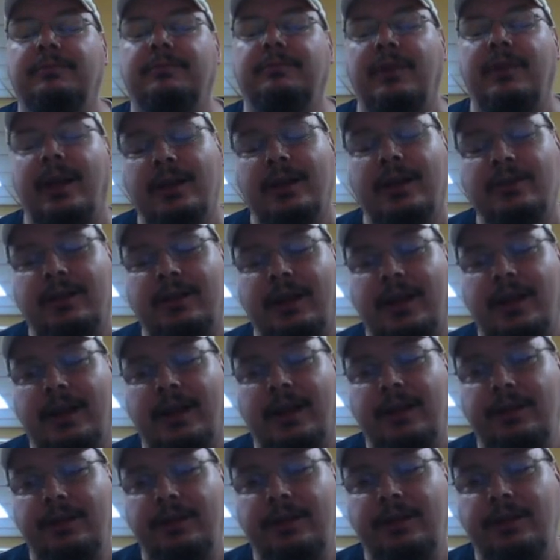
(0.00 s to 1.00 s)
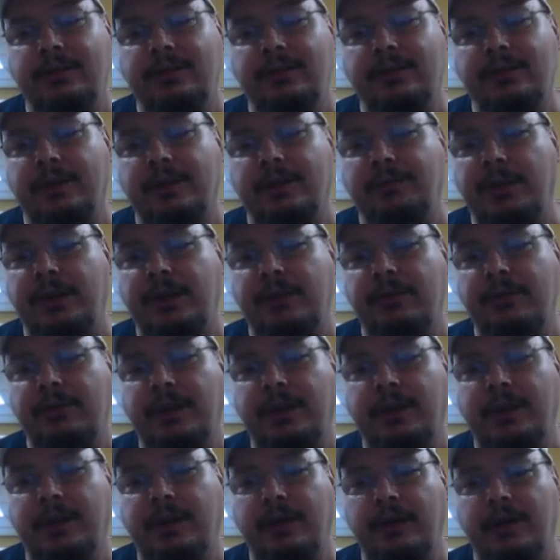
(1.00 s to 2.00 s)
actually I didn't use the menu
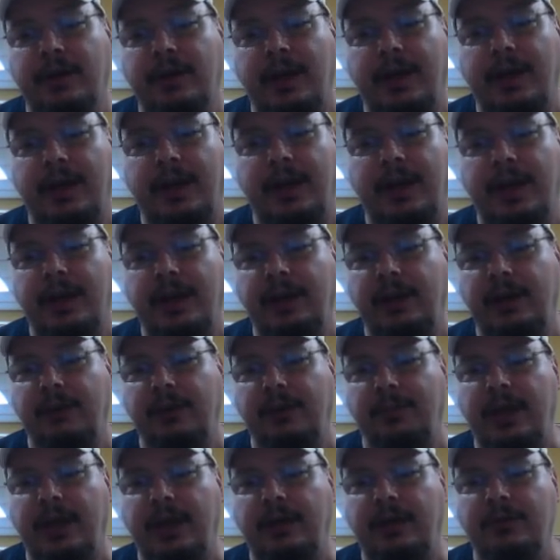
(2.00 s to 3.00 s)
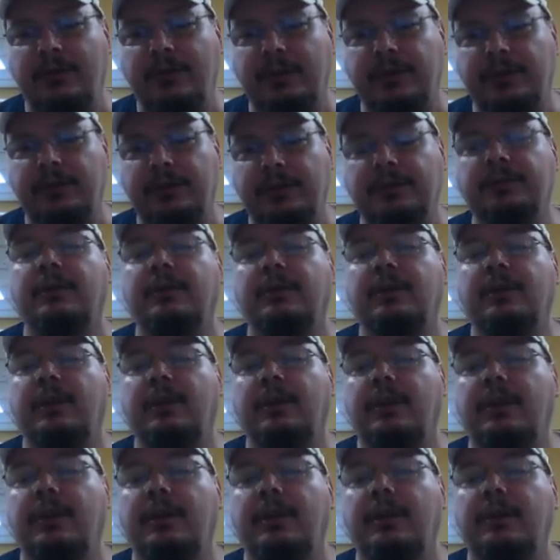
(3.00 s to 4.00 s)
editor. I added it manually
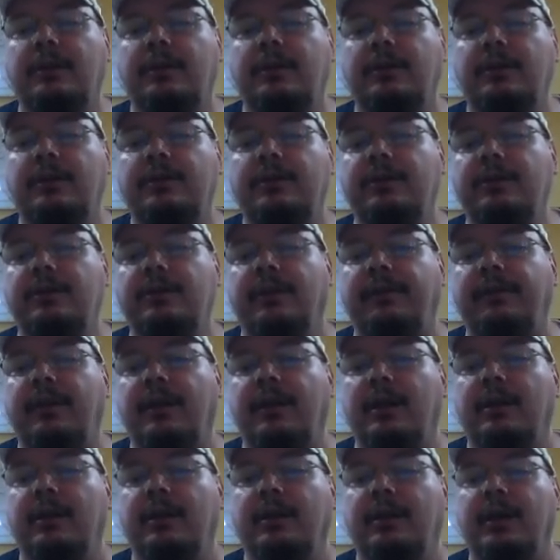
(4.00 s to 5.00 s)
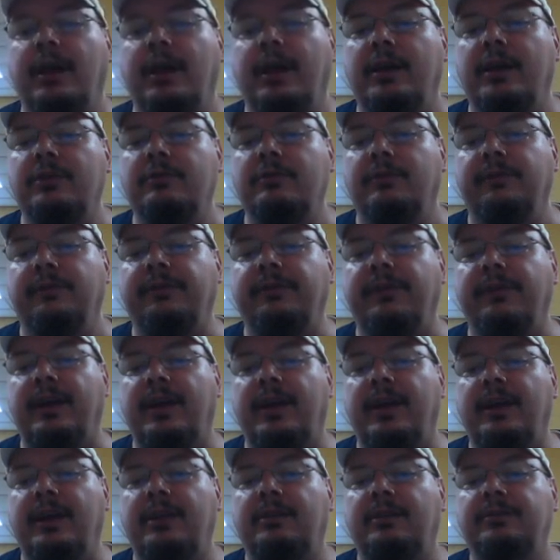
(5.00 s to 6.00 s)
to the actual
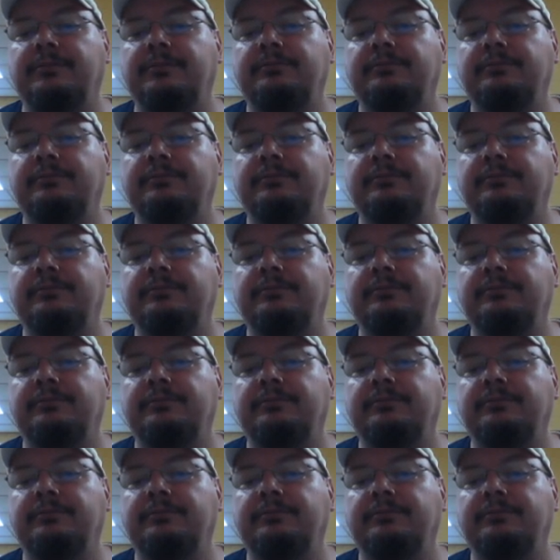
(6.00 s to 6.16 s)
file.